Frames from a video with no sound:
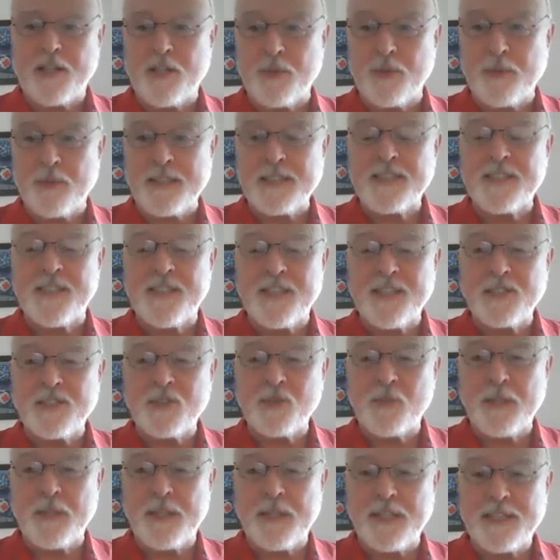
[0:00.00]

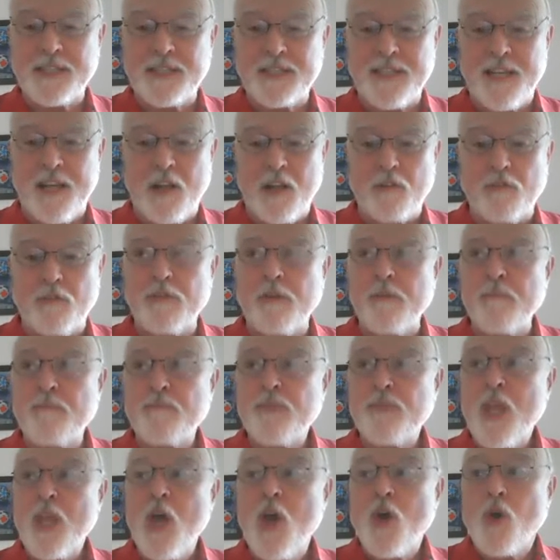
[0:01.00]
coincidence with itself.
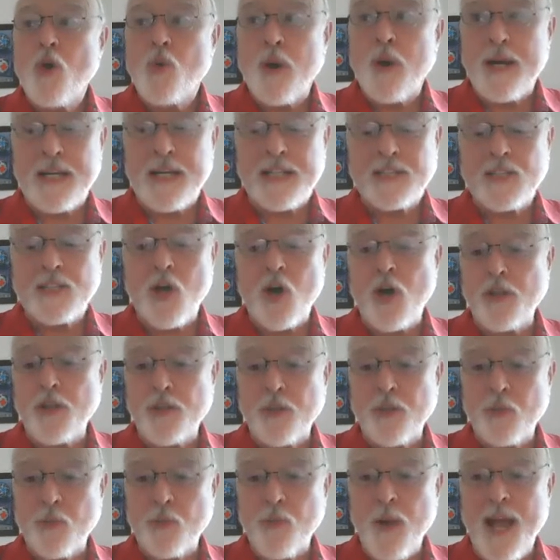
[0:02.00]
Whereas on
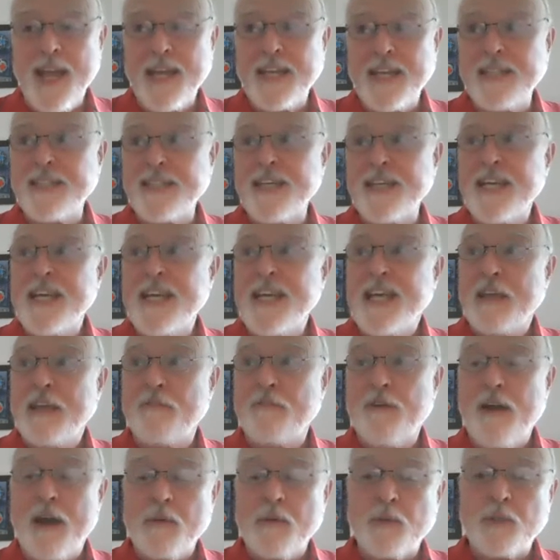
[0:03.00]
the right,
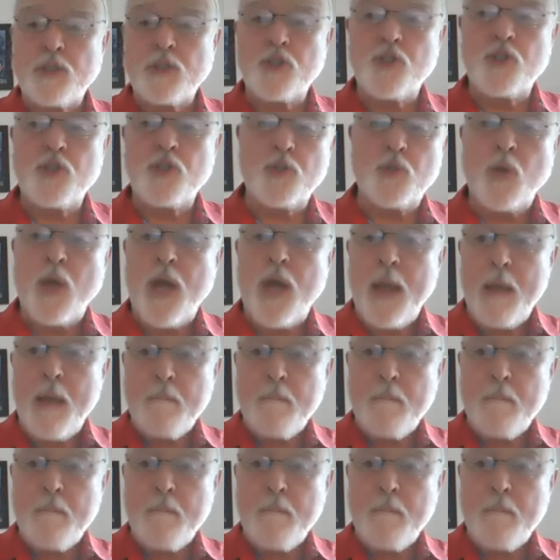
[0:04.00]
if I were to